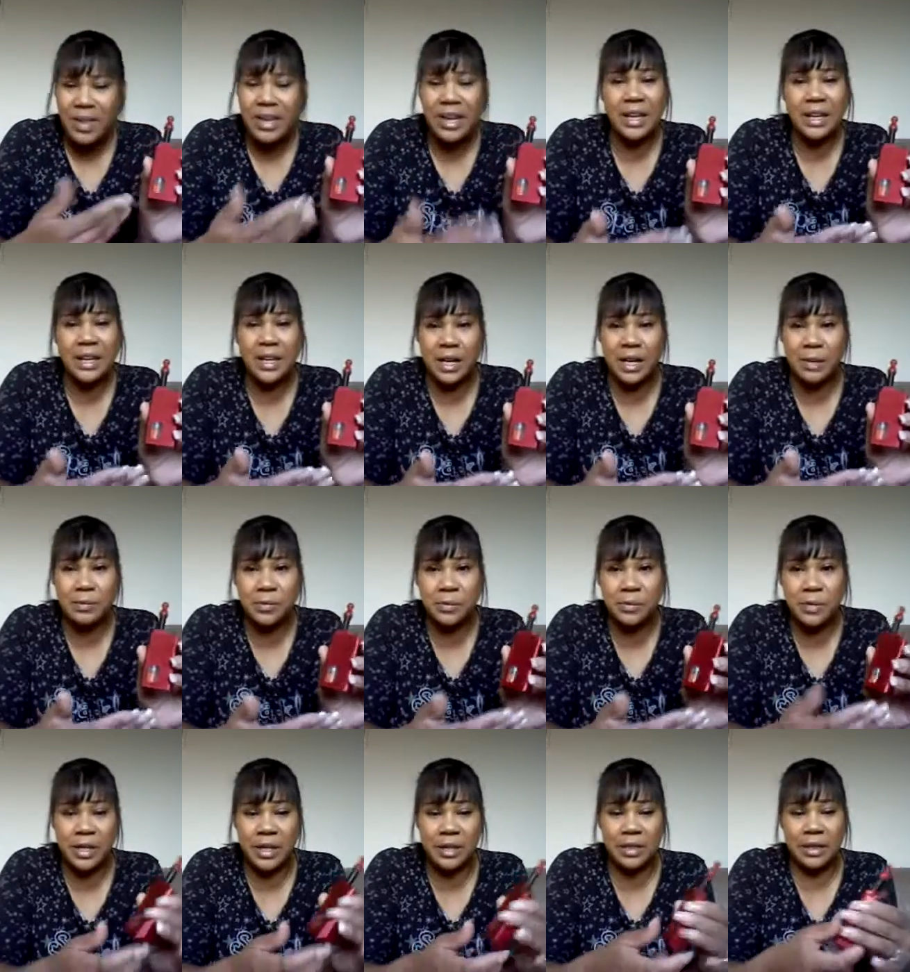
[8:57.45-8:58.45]
It comes
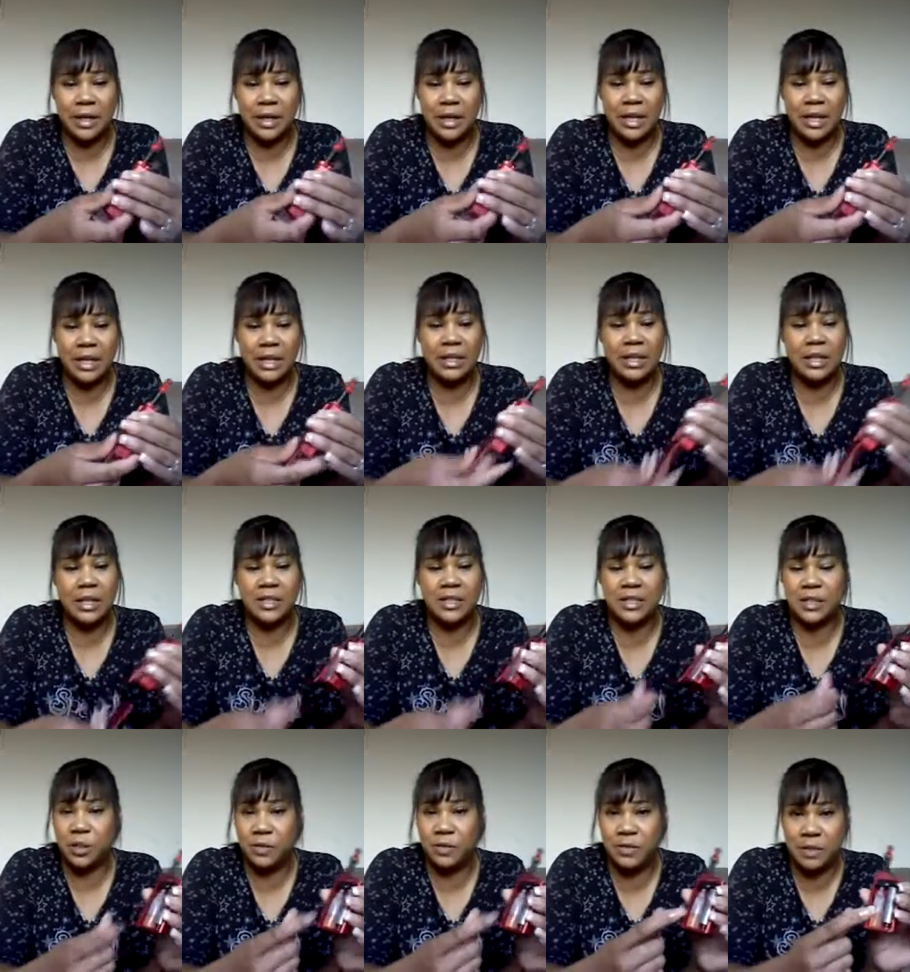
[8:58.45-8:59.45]
with a
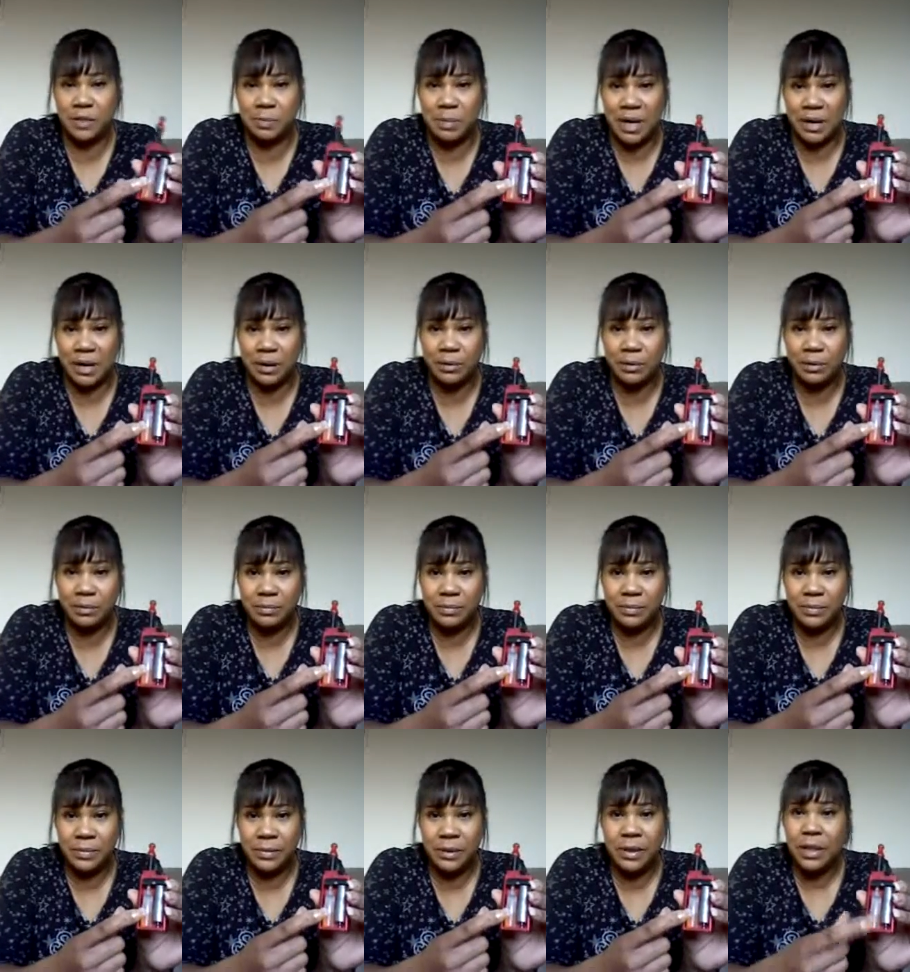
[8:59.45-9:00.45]
service bottle.
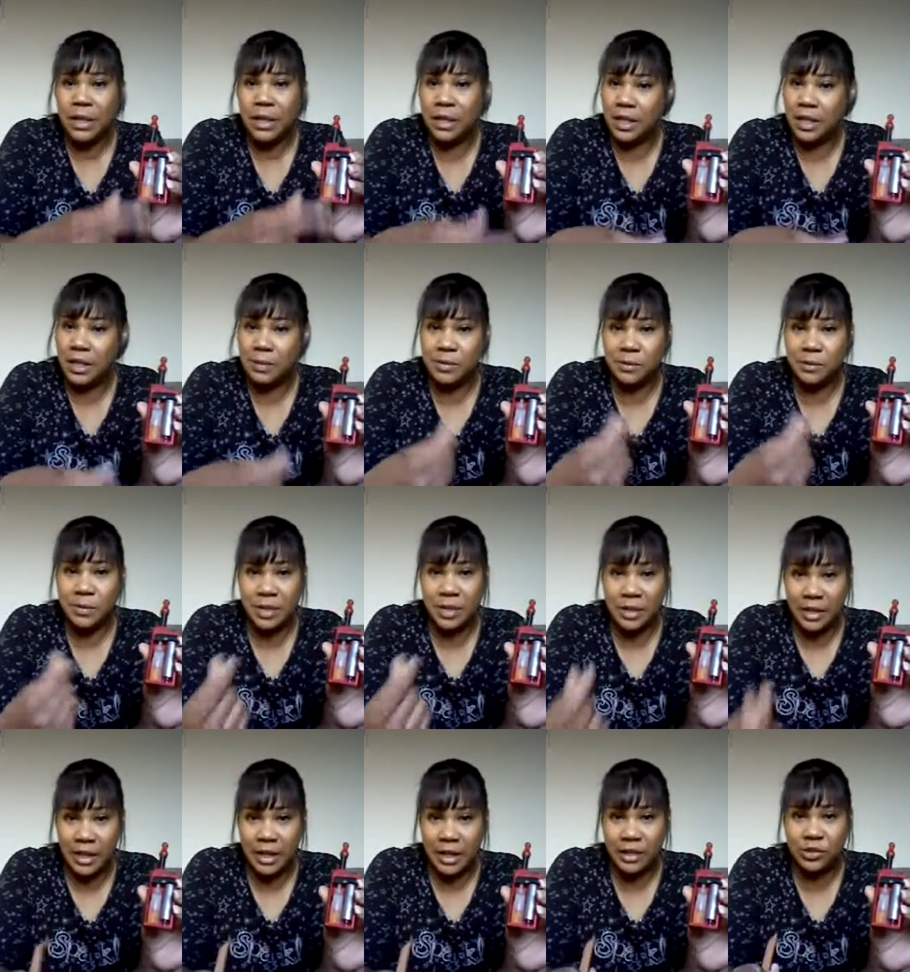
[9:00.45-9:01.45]
It comes with
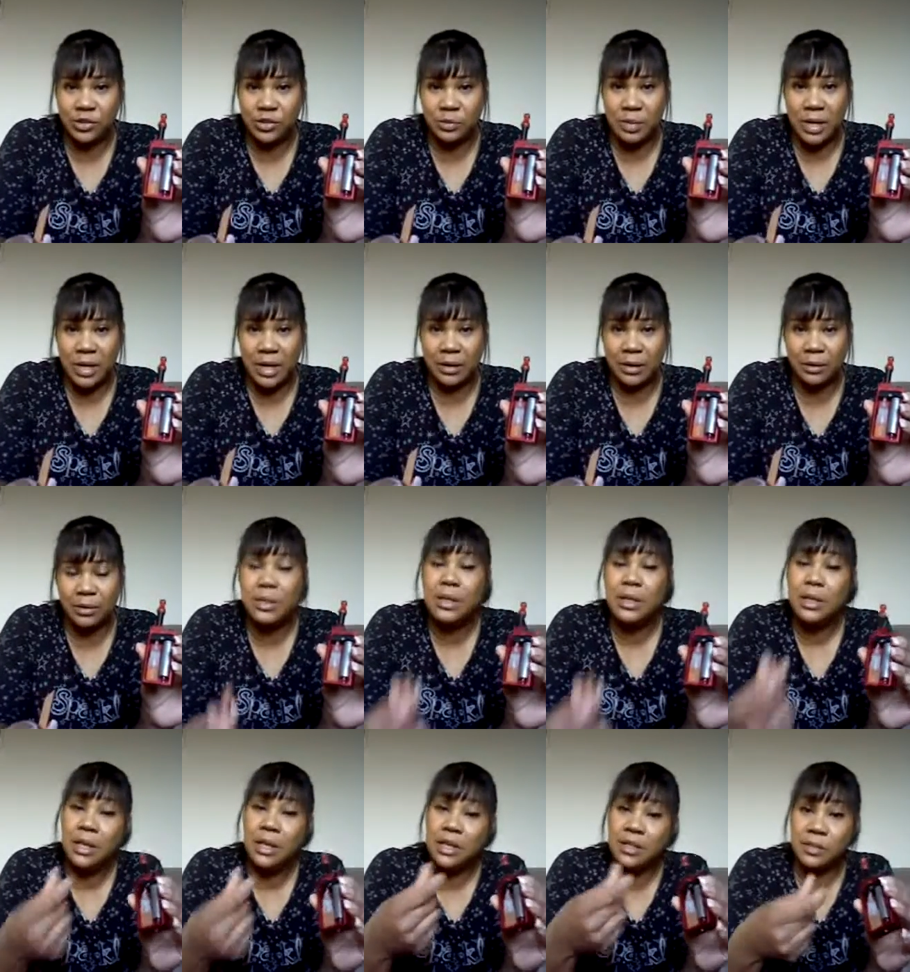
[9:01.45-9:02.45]
an extra bottle,
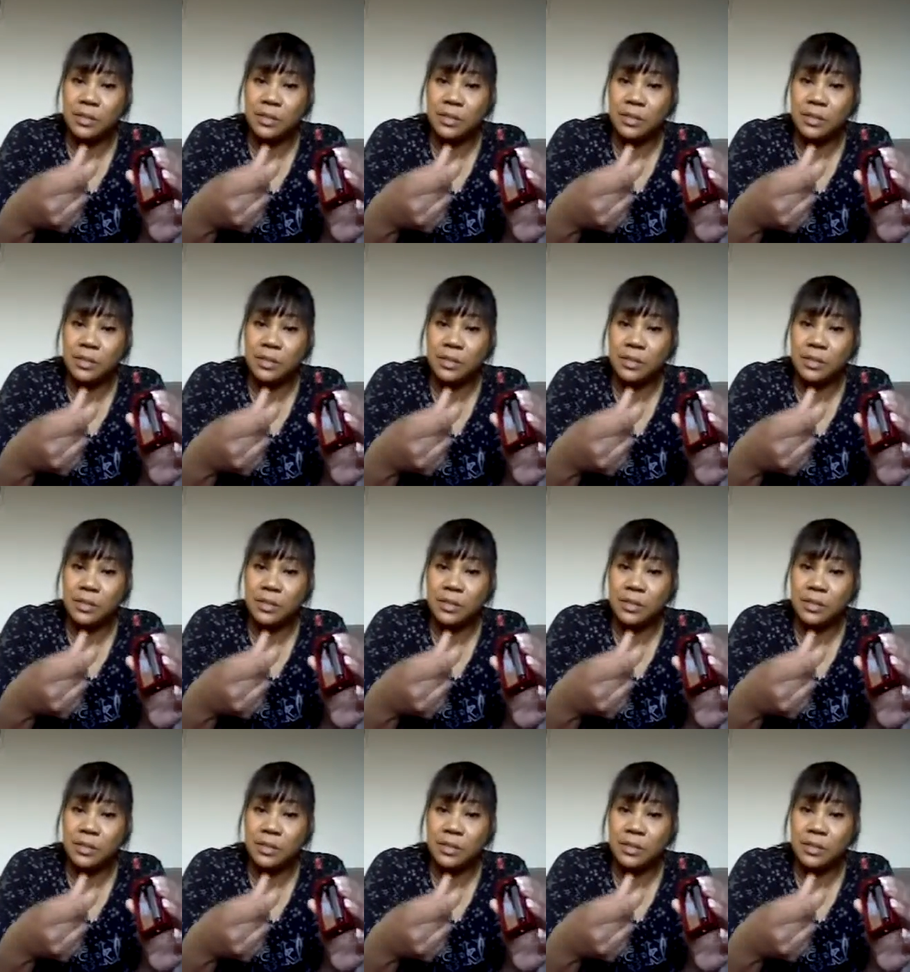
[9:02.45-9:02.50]
a